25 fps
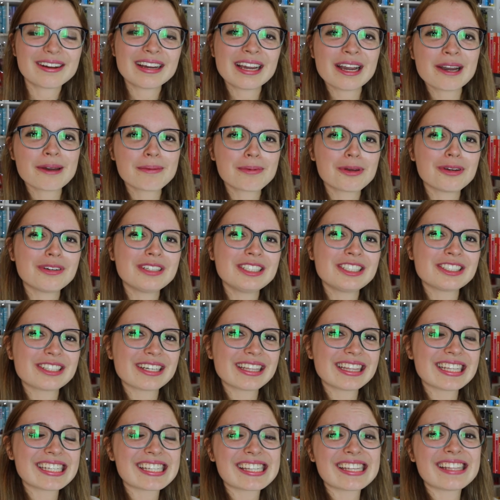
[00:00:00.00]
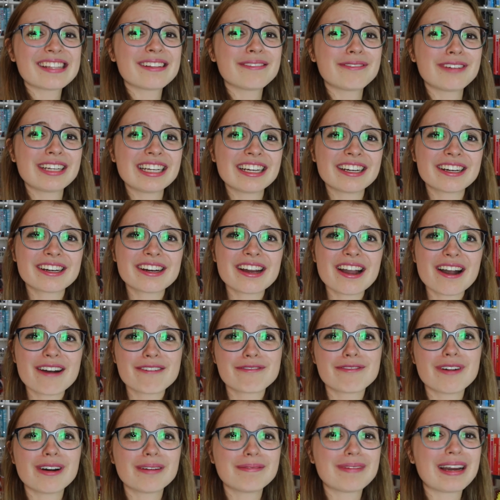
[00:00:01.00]
I hope you enjoyed this little video
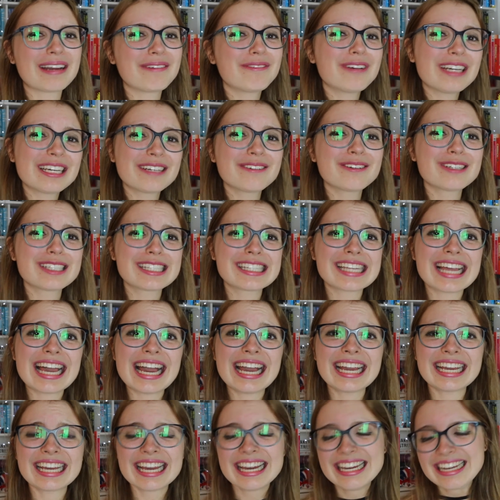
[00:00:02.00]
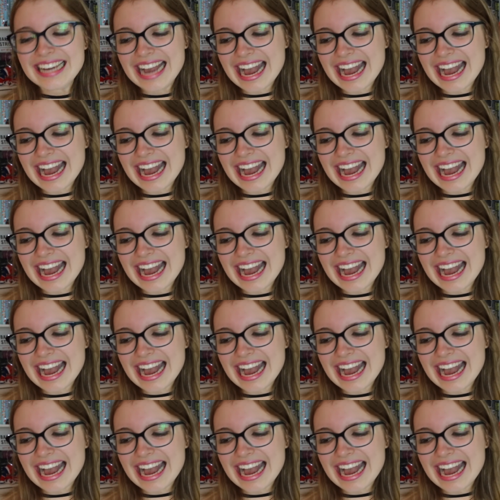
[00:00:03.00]
of what my week was like.